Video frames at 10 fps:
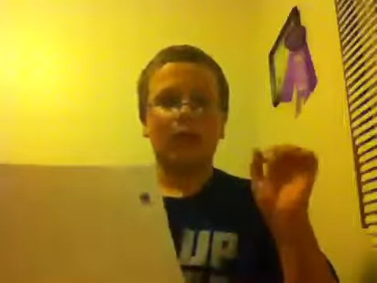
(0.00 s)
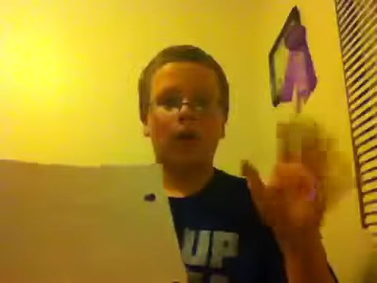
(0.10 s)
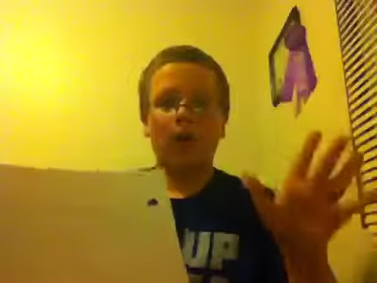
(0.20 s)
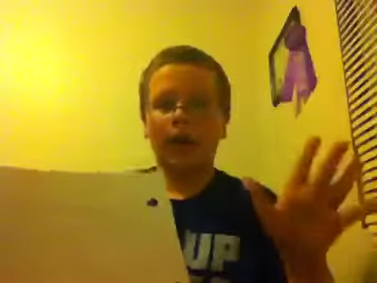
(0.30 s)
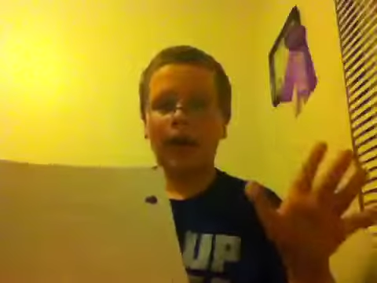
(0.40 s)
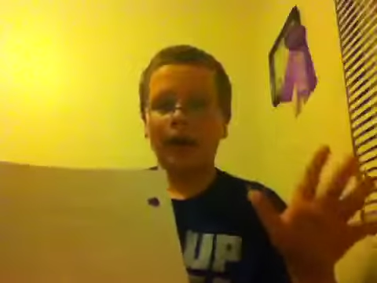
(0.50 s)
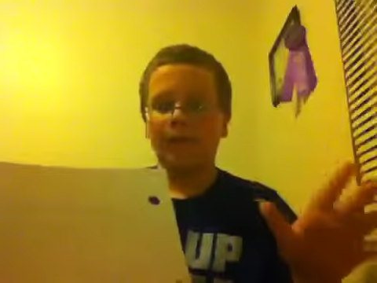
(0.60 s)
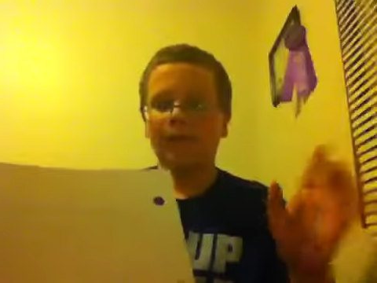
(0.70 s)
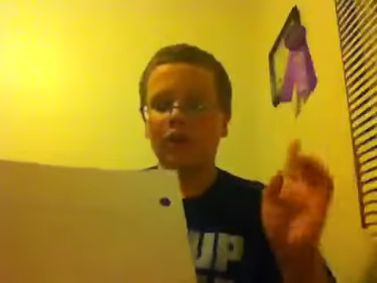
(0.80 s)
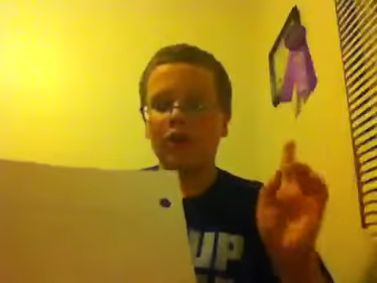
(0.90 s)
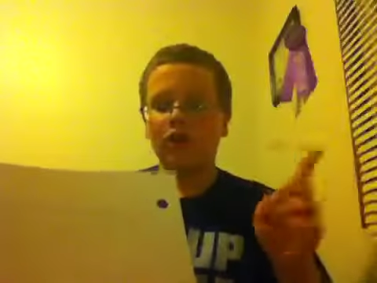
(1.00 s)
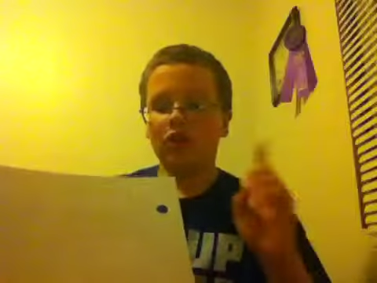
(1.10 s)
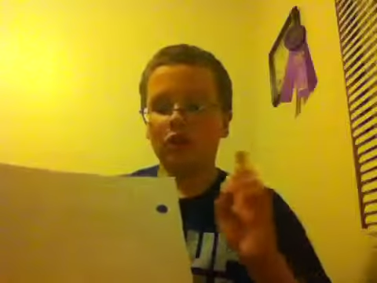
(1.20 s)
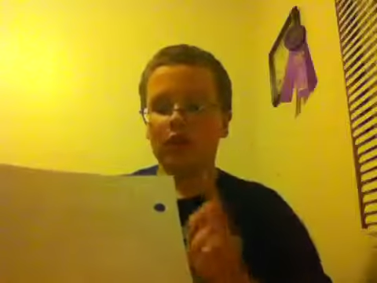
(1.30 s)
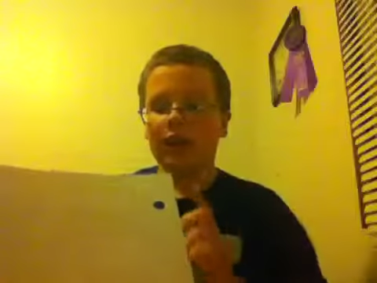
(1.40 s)
all caps,
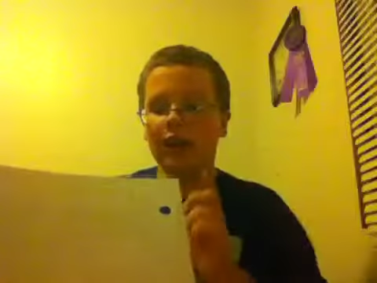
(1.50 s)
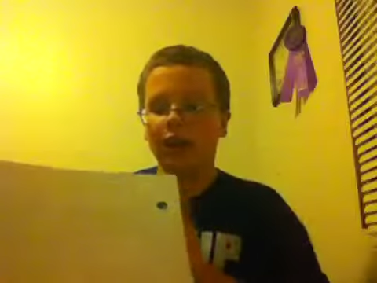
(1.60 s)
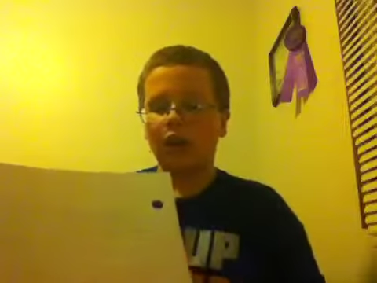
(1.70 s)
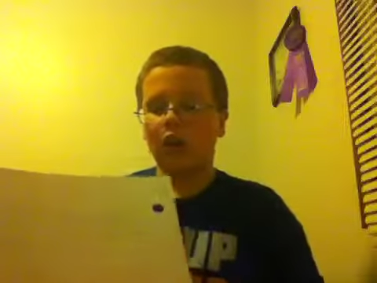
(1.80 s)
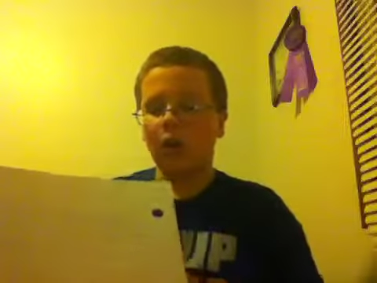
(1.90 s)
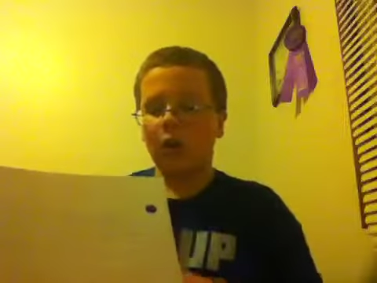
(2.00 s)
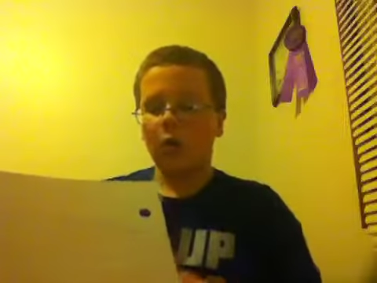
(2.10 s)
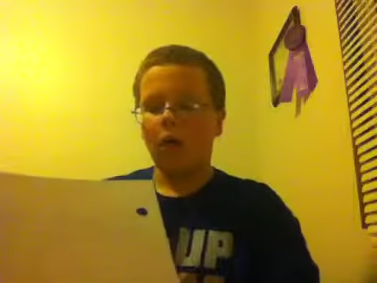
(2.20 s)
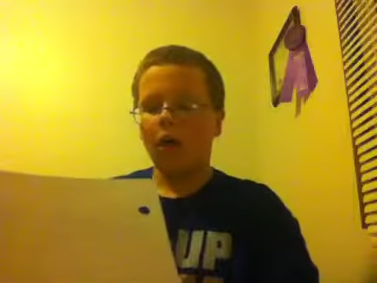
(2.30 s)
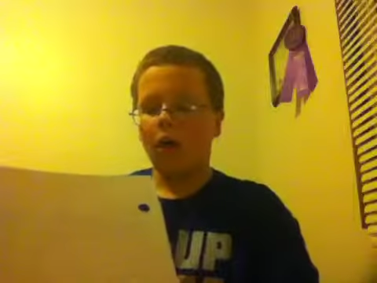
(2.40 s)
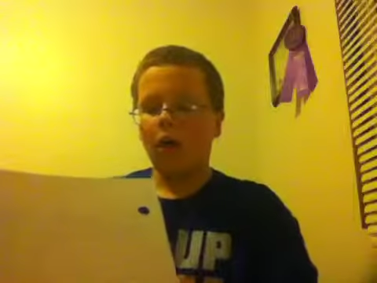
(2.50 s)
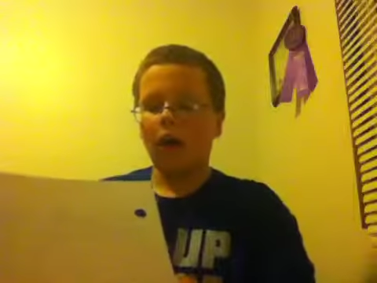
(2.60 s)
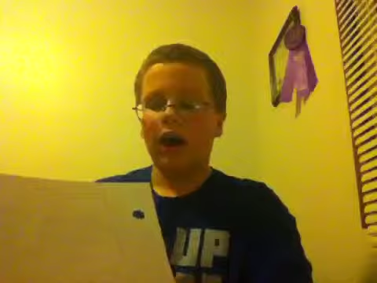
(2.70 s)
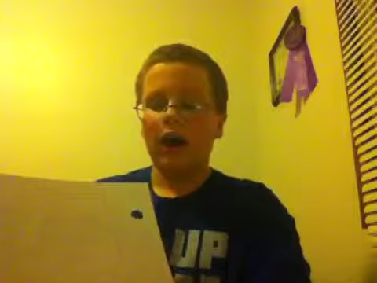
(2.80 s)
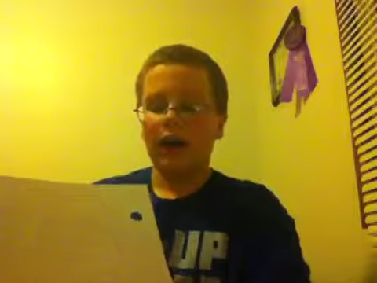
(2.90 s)
G L O
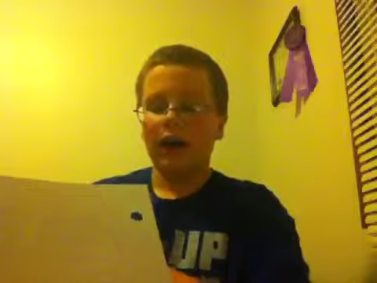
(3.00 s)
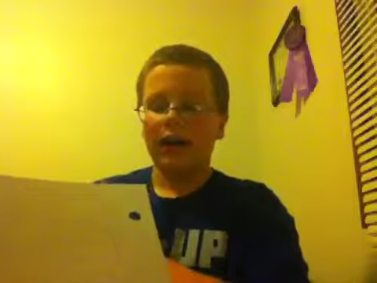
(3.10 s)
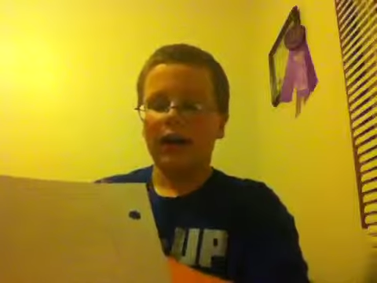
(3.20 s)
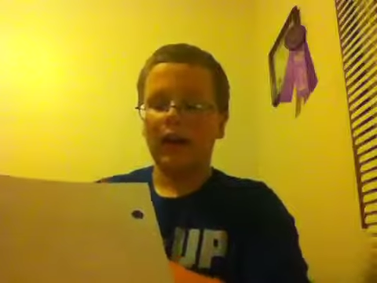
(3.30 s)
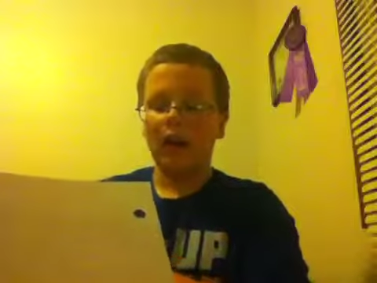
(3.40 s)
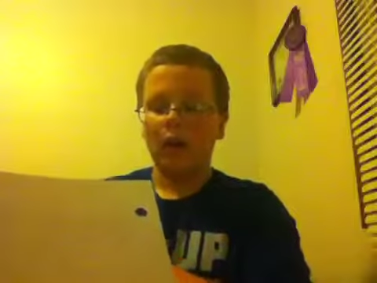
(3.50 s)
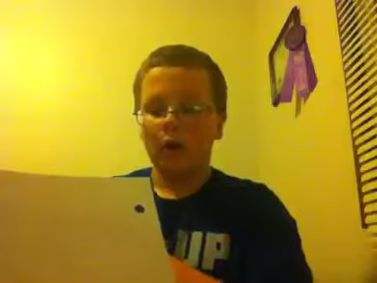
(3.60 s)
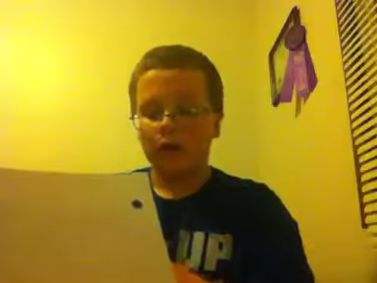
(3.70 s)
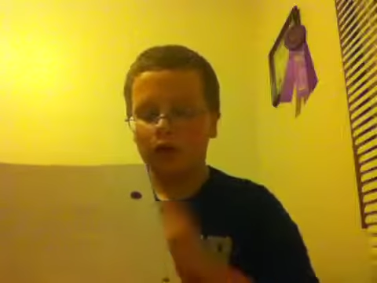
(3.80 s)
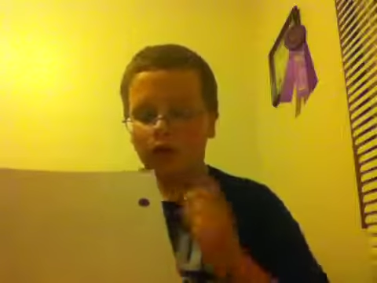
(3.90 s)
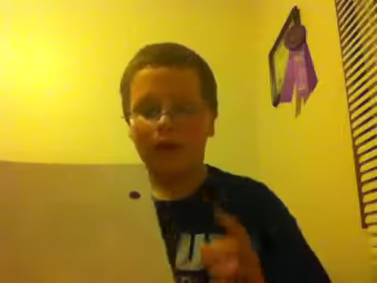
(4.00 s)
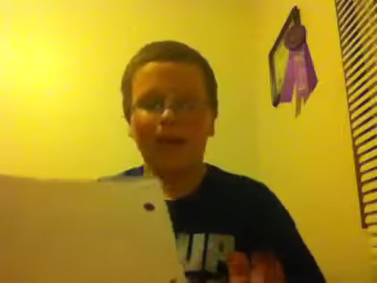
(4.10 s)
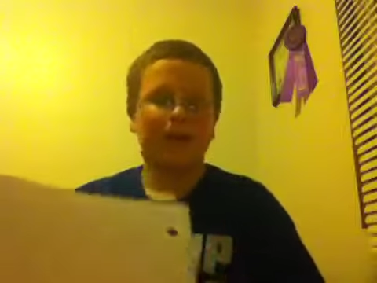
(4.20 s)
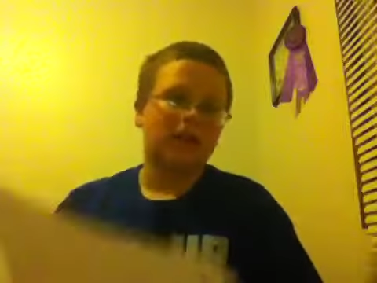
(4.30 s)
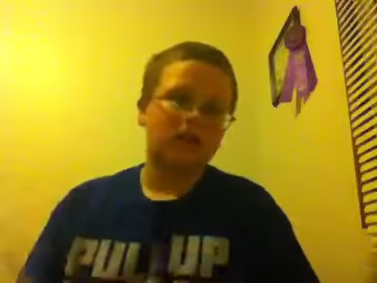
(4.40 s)
R I O U
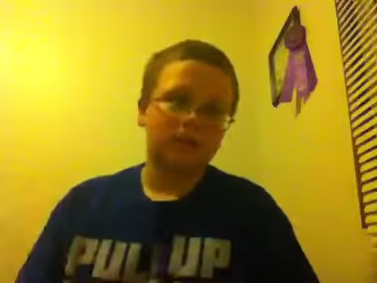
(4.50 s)
S.